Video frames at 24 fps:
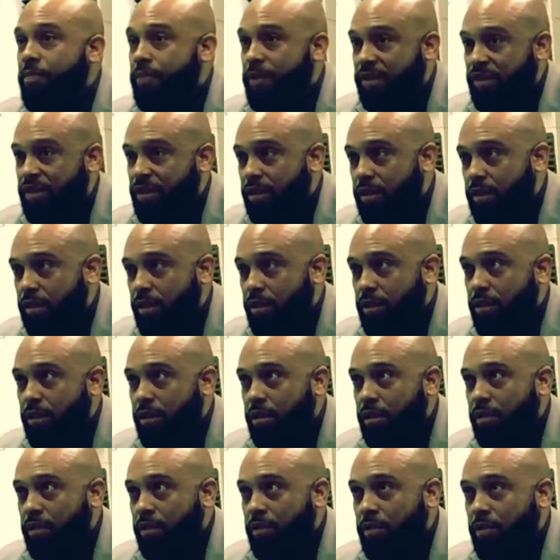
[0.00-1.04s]
business
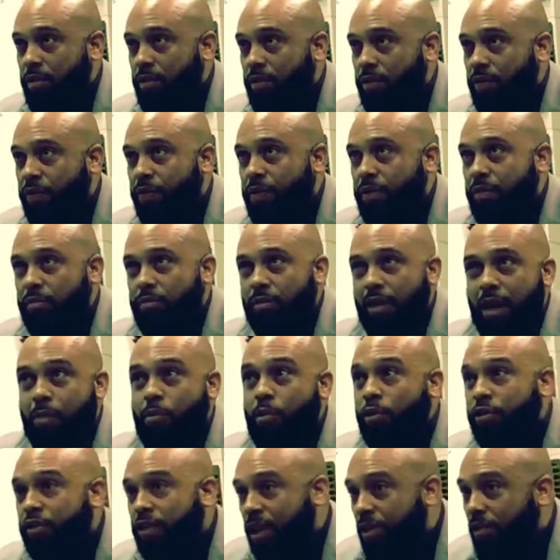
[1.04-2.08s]

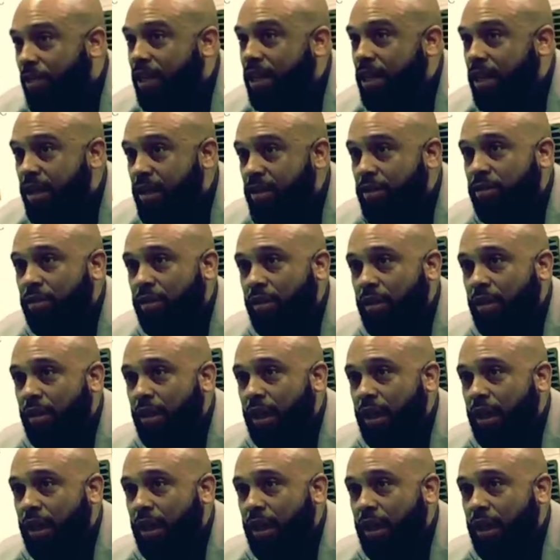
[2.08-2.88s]
almost 30 years.